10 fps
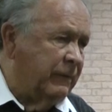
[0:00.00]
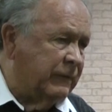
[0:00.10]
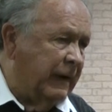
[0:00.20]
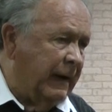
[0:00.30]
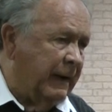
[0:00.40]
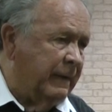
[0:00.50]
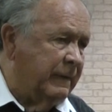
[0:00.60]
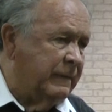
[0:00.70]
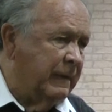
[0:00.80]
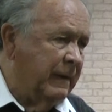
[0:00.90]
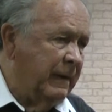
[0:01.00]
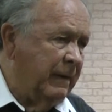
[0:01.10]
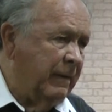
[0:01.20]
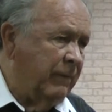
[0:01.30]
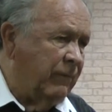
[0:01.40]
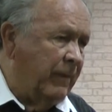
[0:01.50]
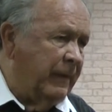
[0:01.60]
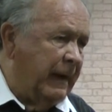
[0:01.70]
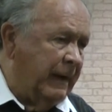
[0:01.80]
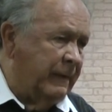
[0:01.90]
of sins from
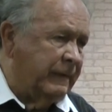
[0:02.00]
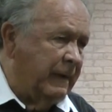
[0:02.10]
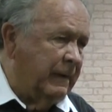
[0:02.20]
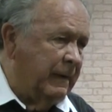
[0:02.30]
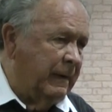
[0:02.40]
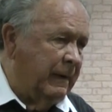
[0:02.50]
the innocent